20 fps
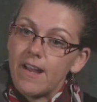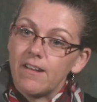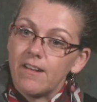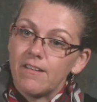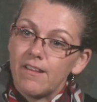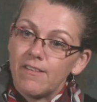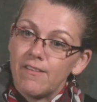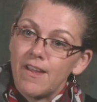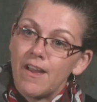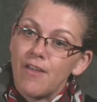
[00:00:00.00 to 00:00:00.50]

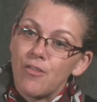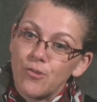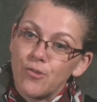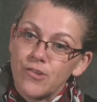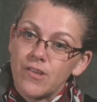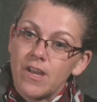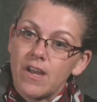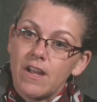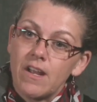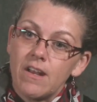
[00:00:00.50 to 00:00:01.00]
And on the other
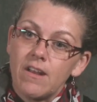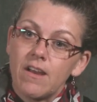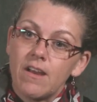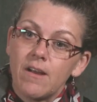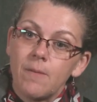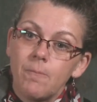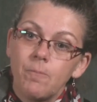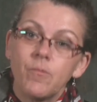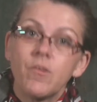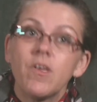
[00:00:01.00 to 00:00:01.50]
side,
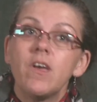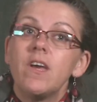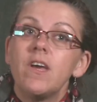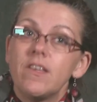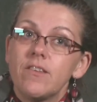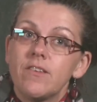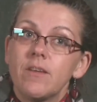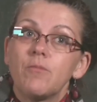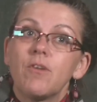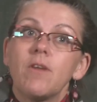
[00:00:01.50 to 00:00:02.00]
um,
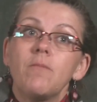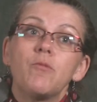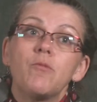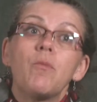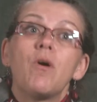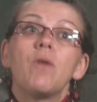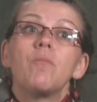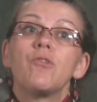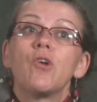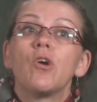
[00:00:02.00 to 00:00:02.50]
sometimes
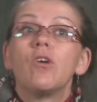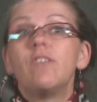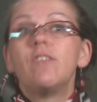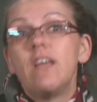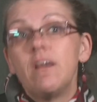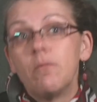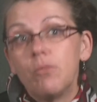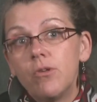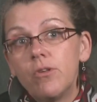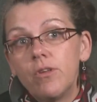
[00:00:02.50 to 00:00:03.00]
moms aren't
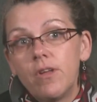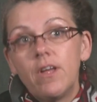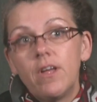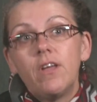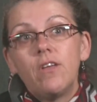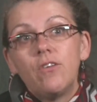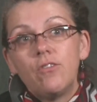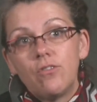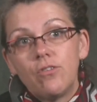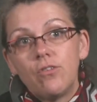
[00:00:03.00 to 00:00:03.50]
able
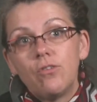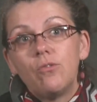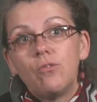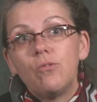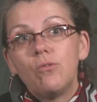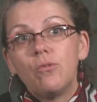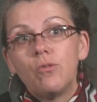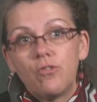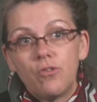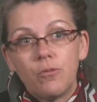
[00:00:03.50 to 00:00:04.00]

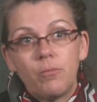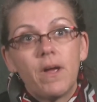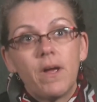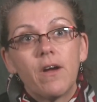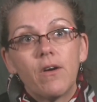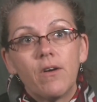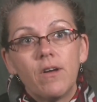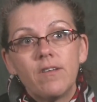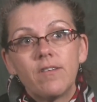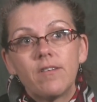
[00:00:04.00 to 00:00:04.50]
to, to
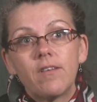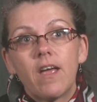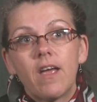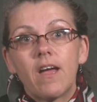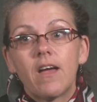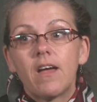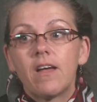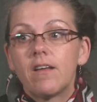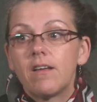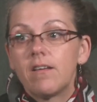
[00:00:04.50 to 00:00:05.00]
parents,
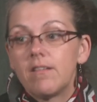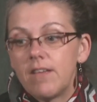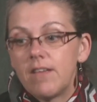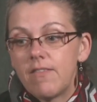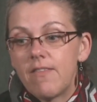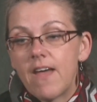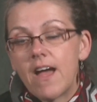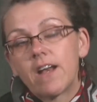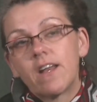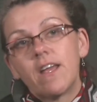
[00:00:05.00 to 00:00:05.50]
and
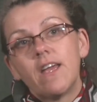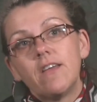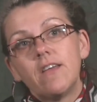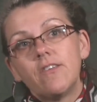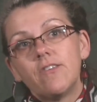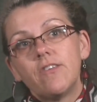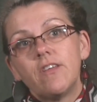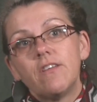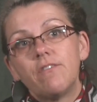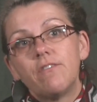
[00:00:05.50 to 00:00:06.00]
in that
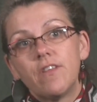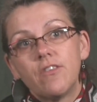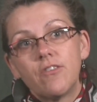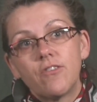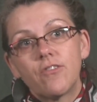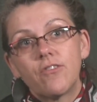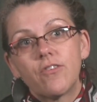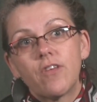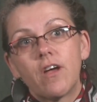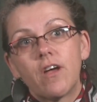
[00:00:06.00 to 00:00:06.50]
case,
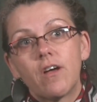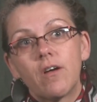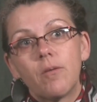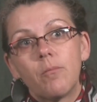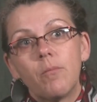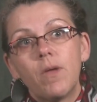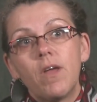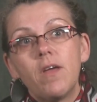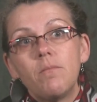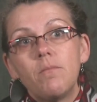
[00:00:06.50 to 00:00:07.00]
infants
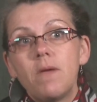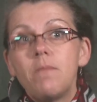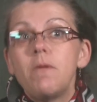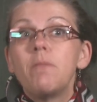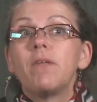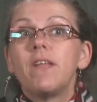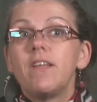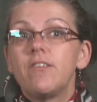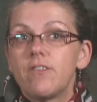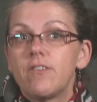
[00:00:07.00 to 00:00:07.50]
um, may be
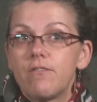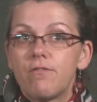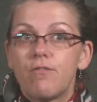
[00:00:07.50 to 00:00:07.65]
placed in